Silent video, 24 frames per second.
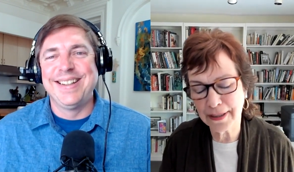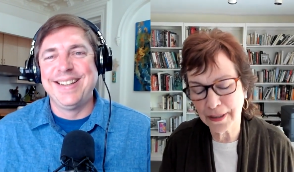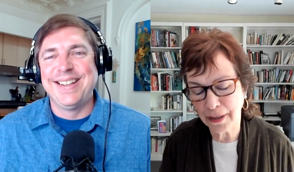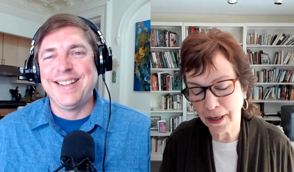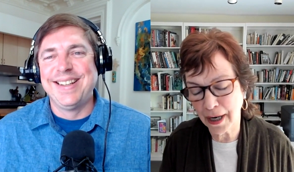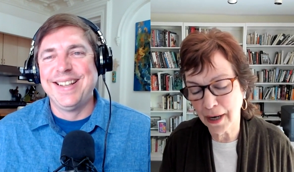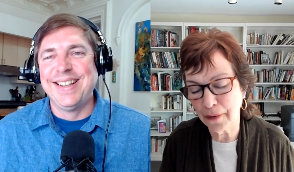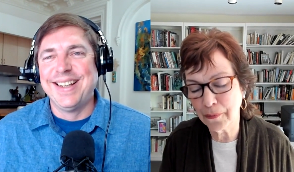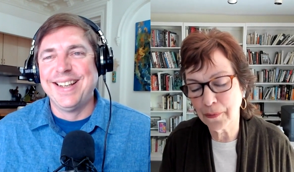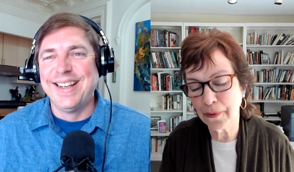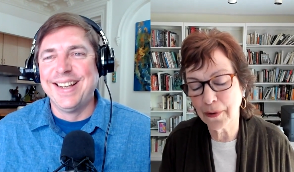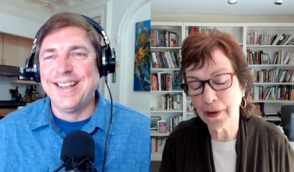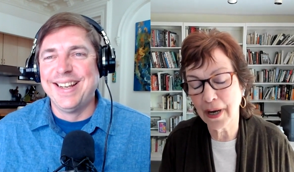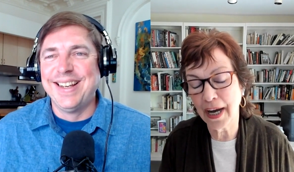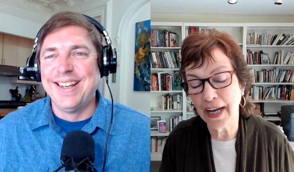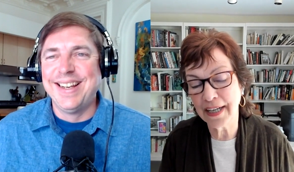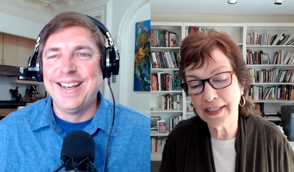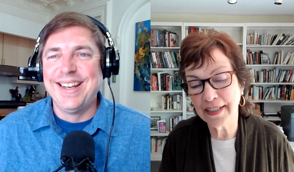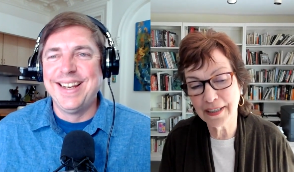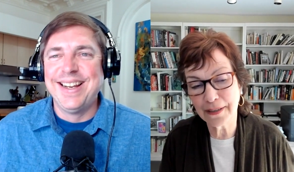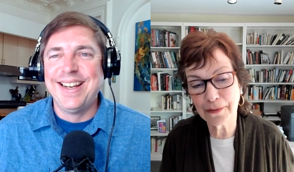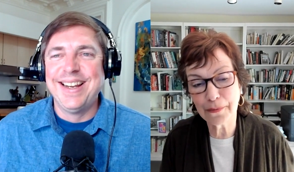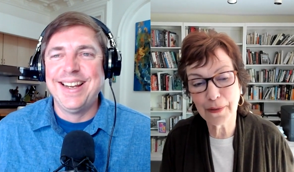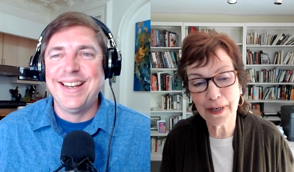Speaker 1: I
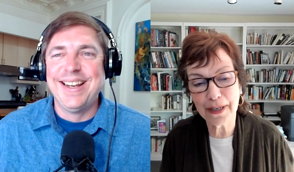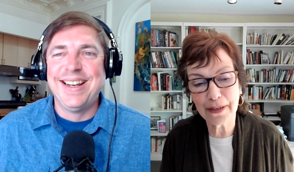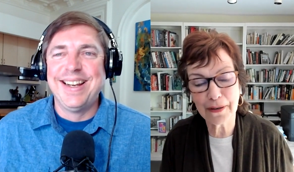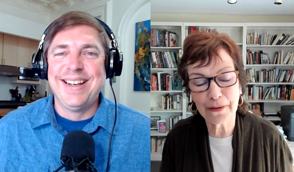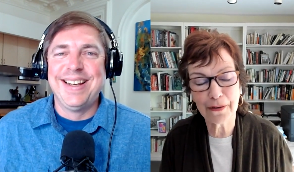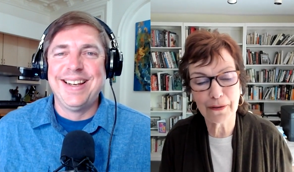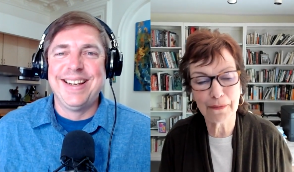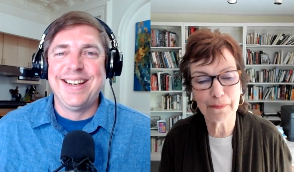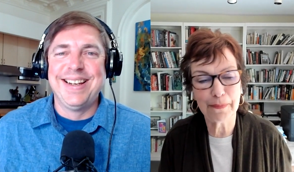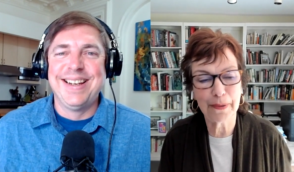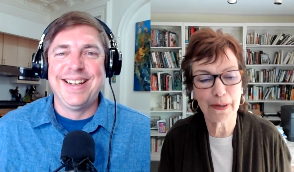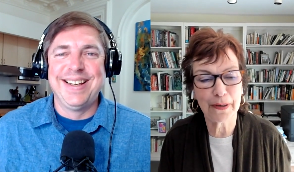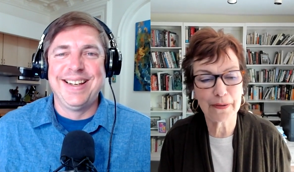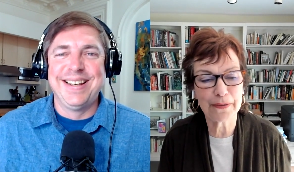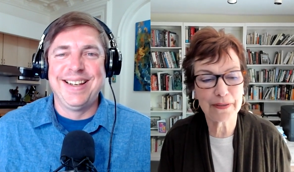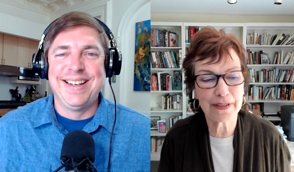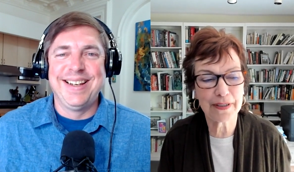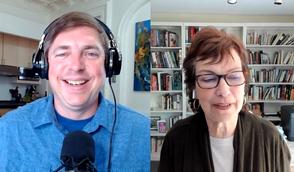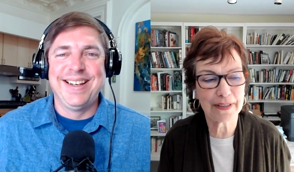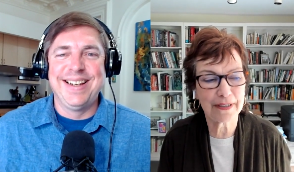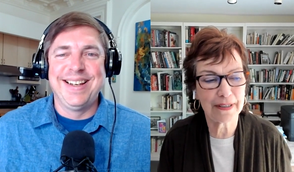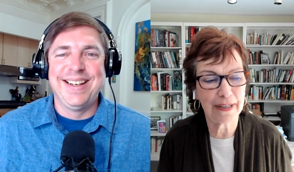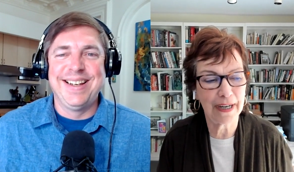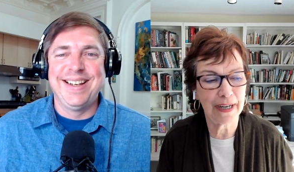did write a whole post
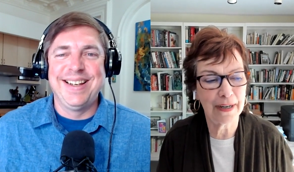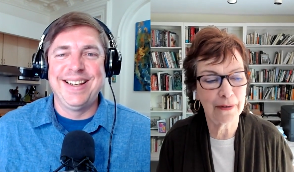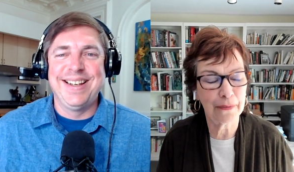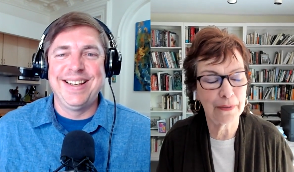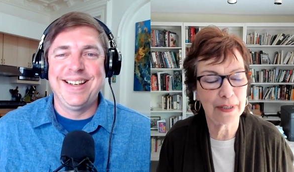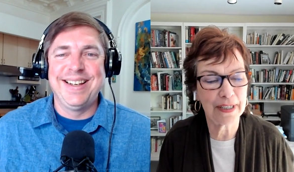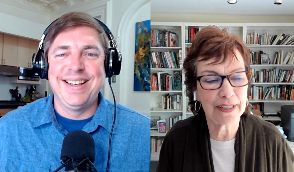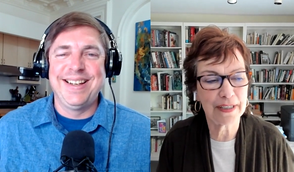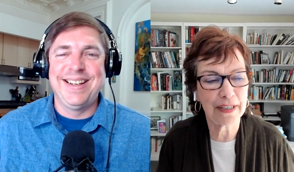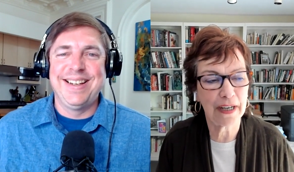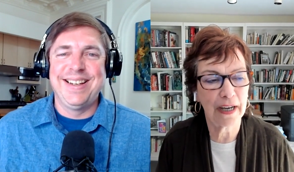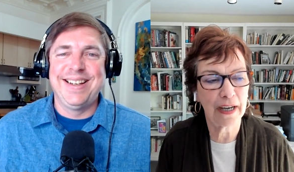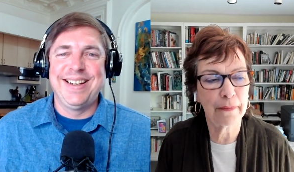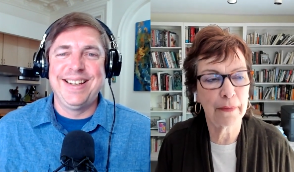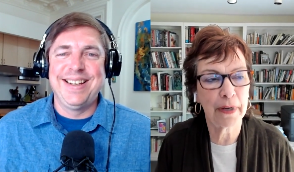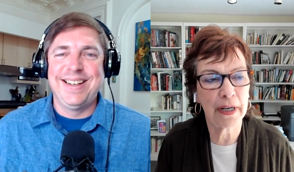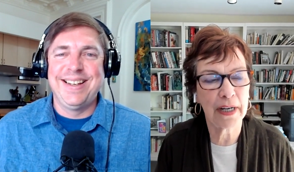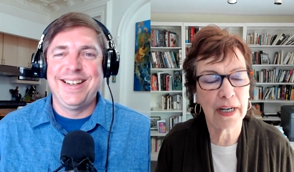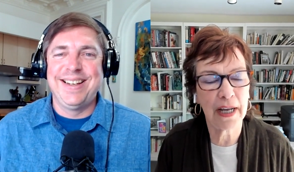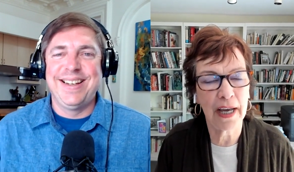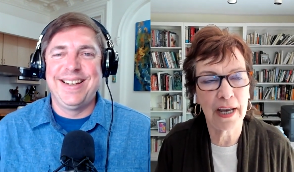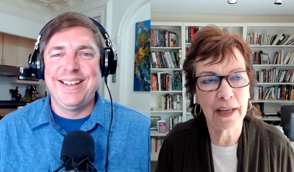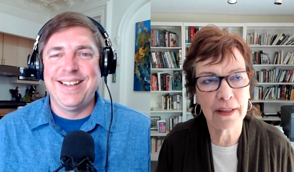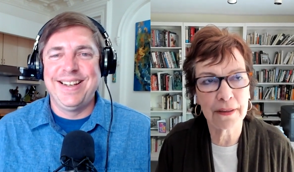one time
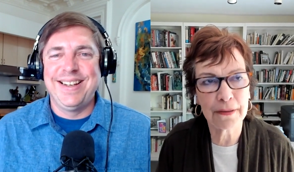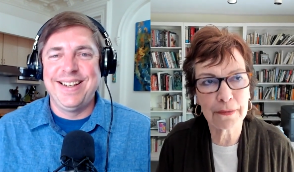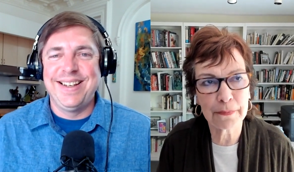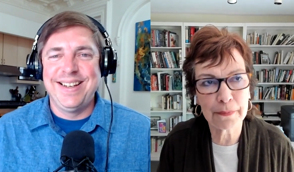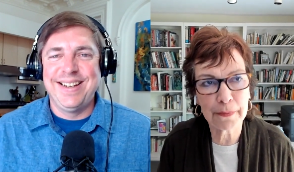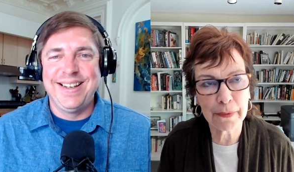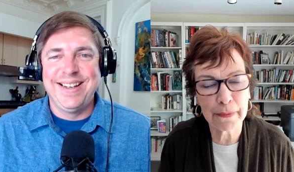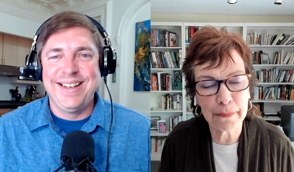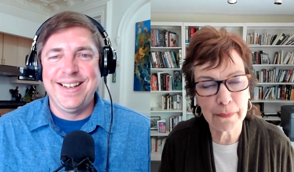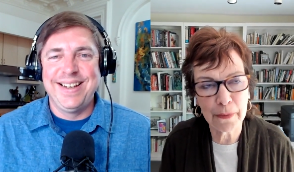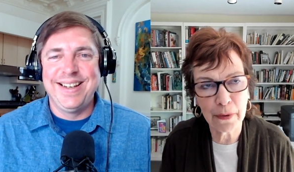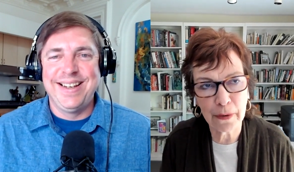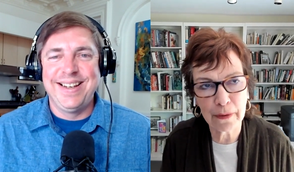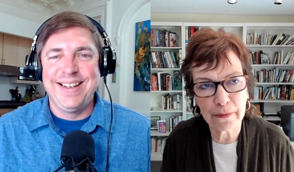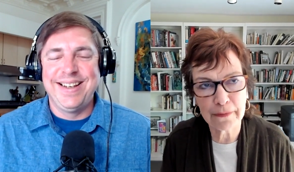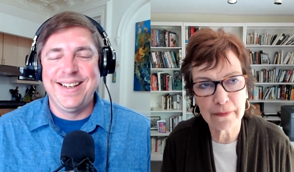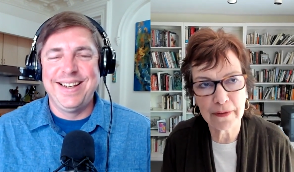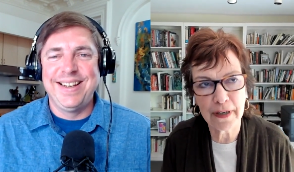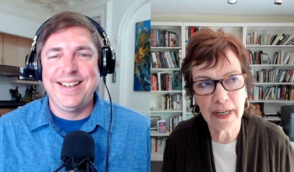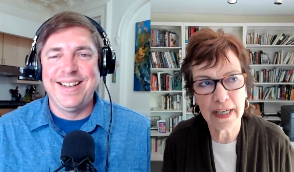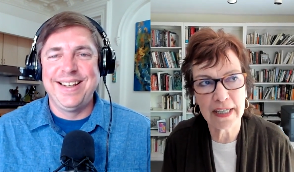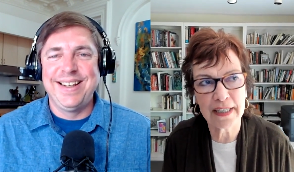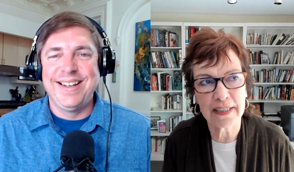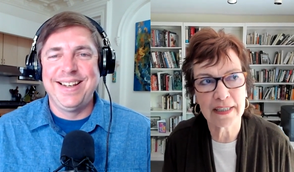on
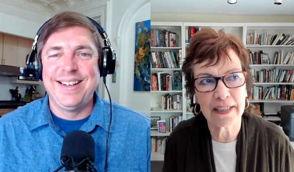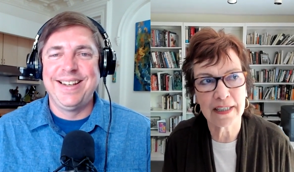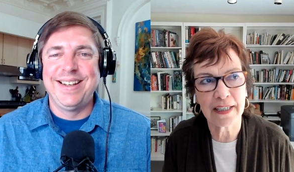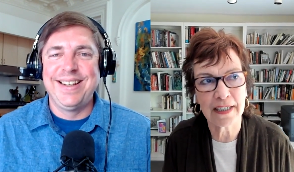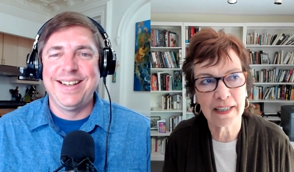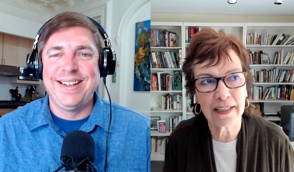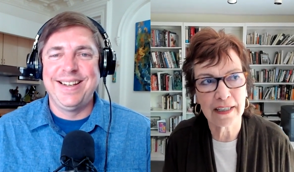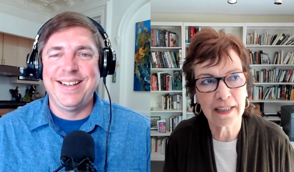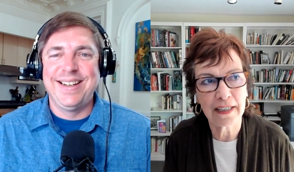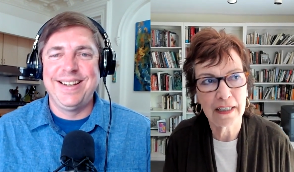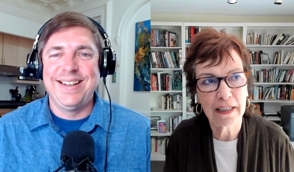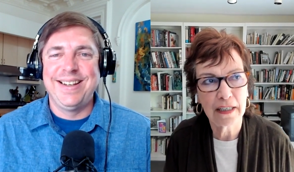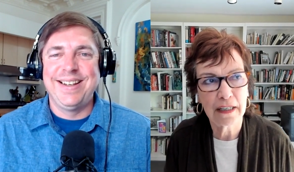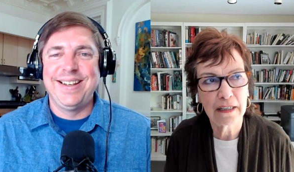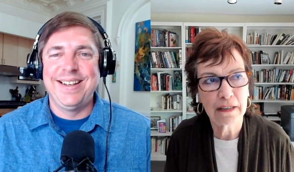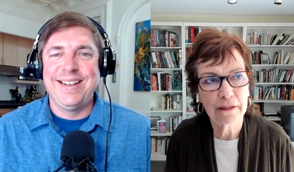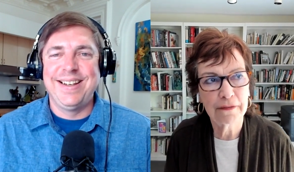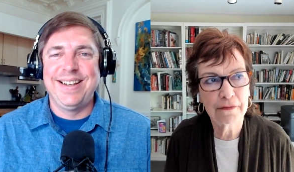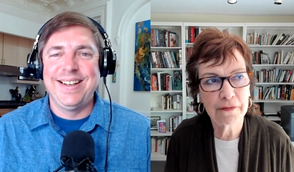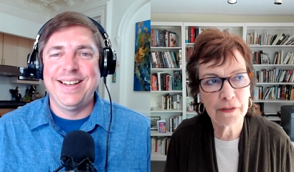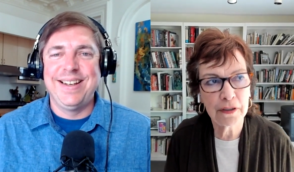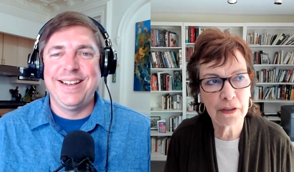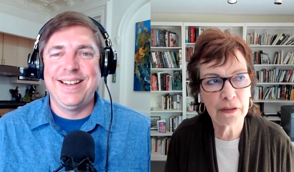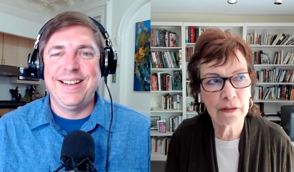anthropomorphizing
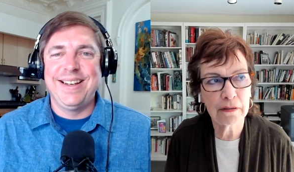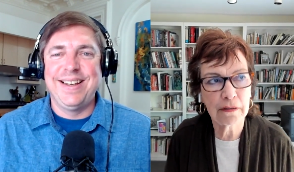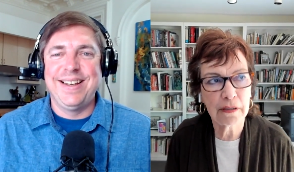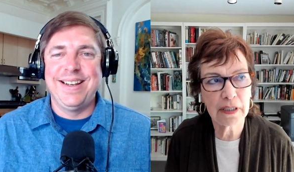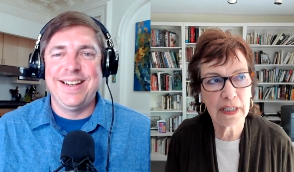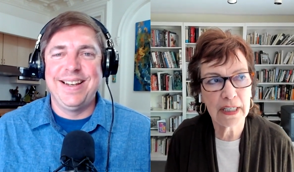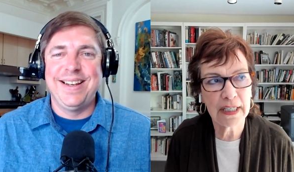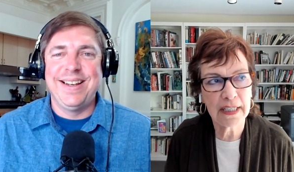food.